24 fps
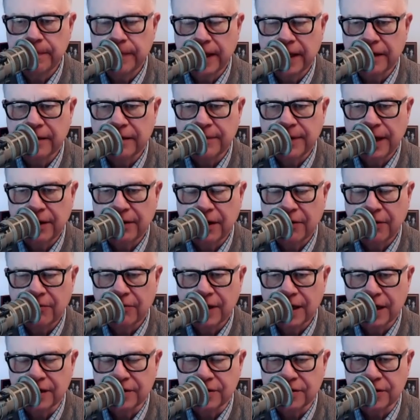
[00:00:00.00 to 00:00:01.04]
and about our
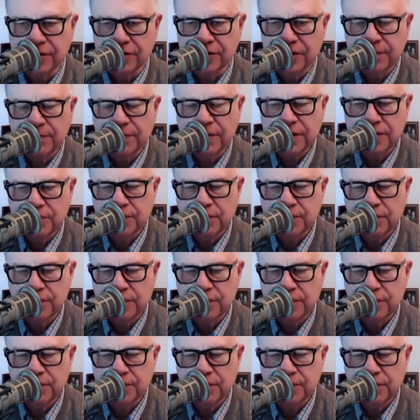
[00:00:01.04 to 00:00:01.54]
relationship, because we